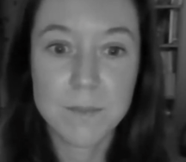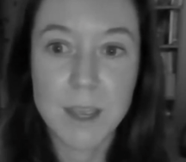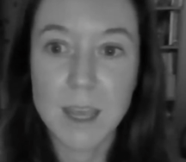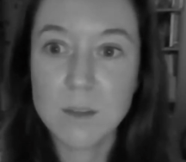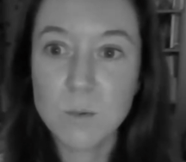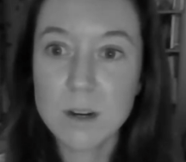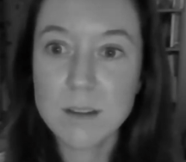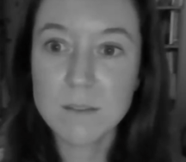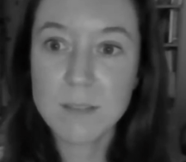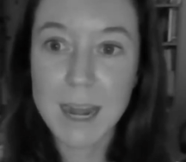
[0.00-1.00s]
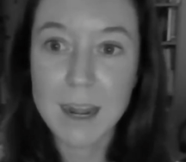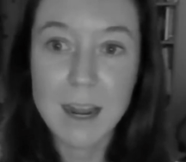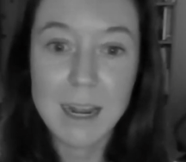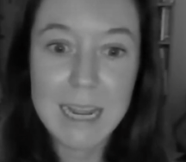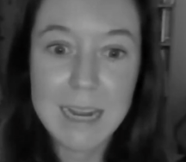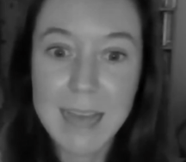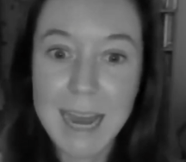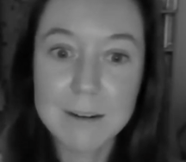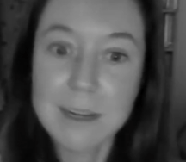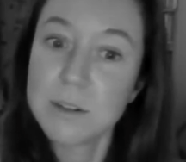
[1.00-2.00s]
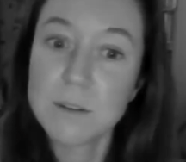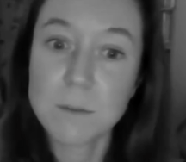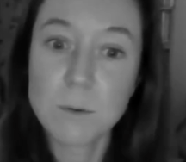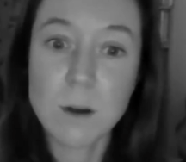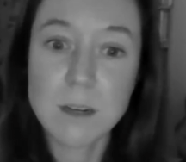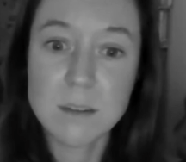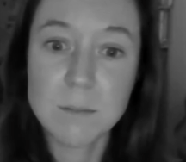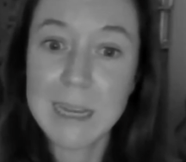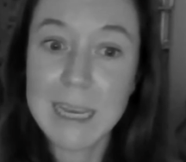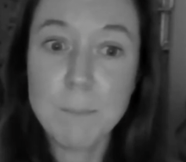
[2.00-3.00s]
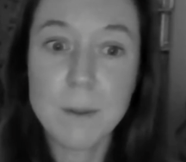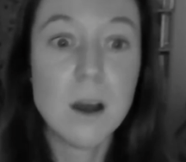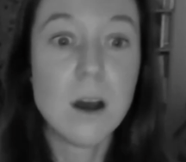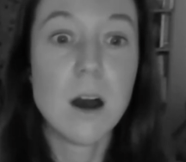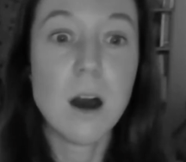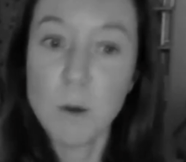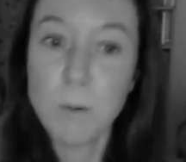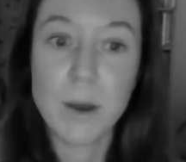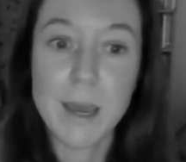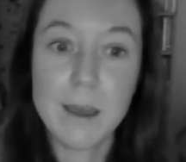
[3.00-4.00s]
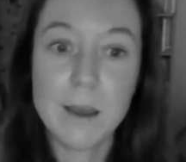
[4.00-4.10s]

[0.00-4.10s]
In the words of that lead character from Quantum Leap, oh boy,